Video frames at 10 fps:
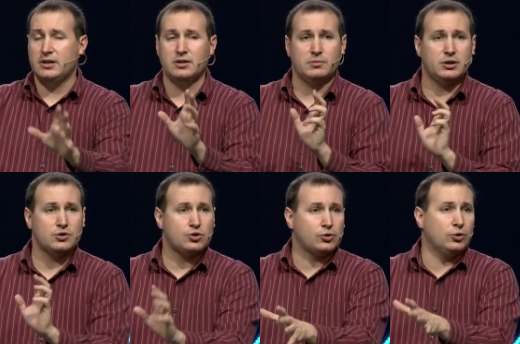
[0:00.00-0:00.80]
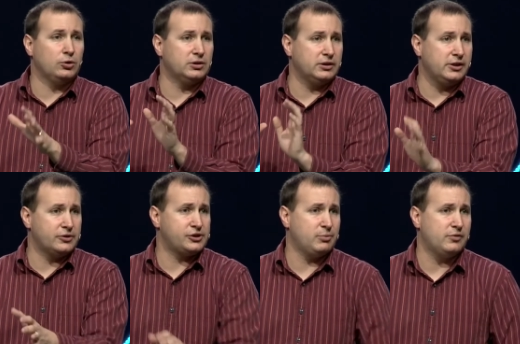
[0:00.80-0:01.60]
him control and
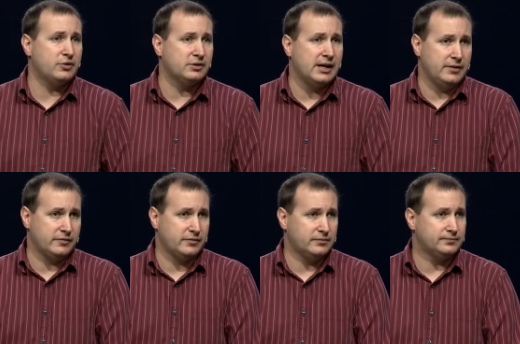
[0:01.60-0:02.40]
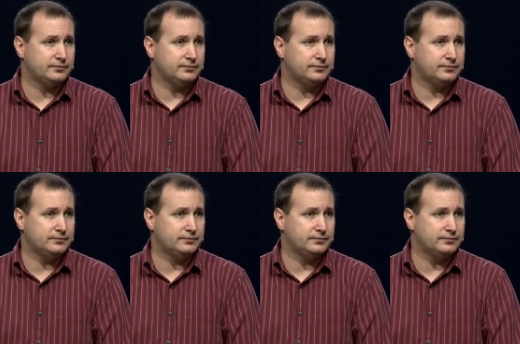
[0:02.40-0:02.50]
leadership of your life?